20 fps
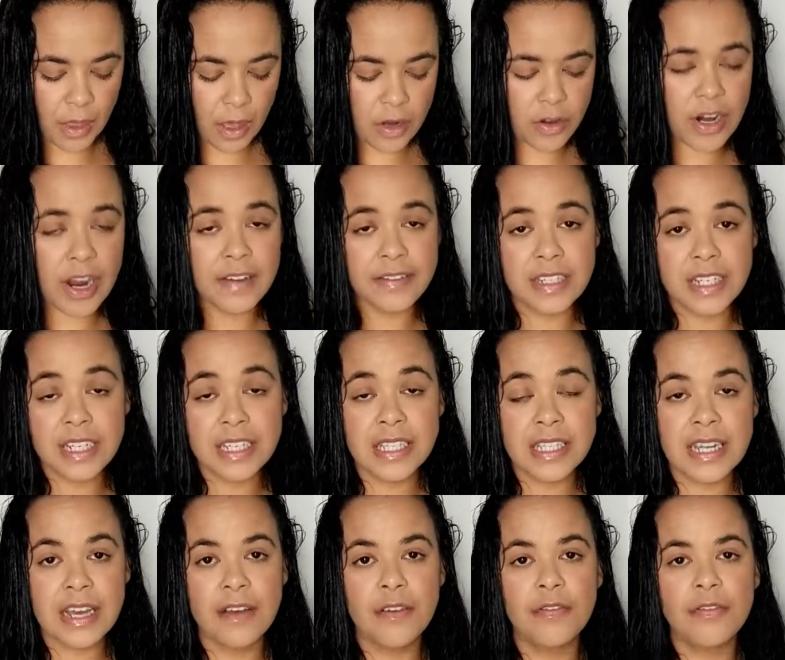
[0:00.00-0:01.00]
crafting
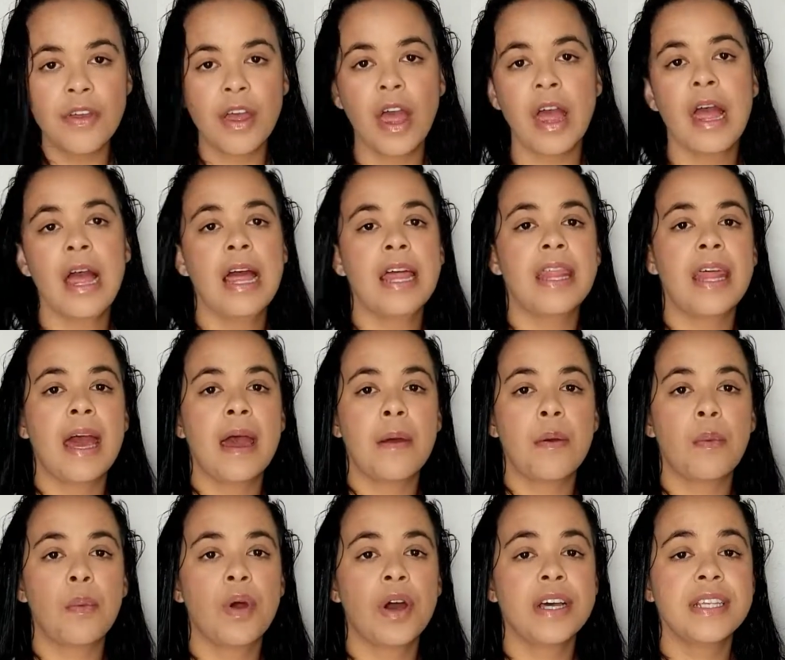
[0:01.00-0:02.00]
stuff
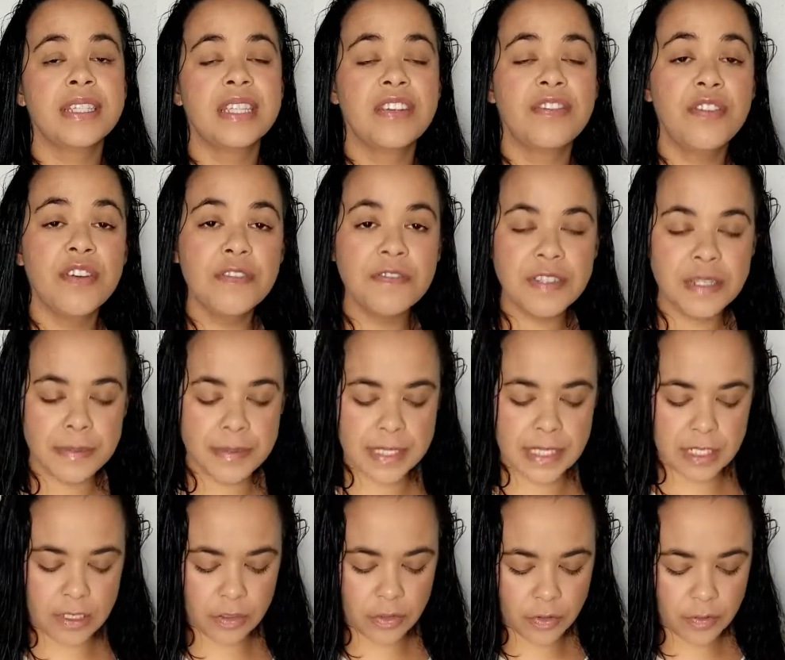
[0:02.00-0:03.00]
that was
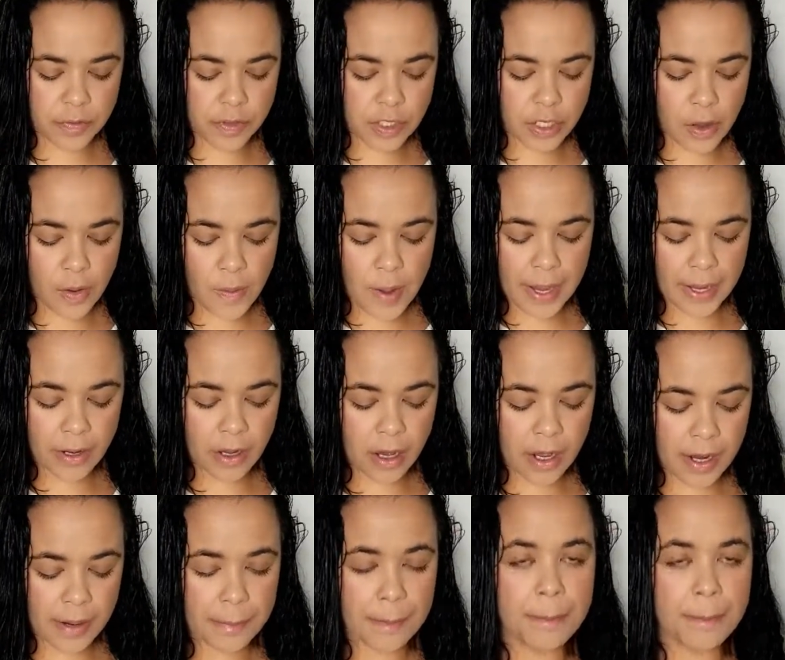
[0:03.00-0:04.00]
50% off. So I got a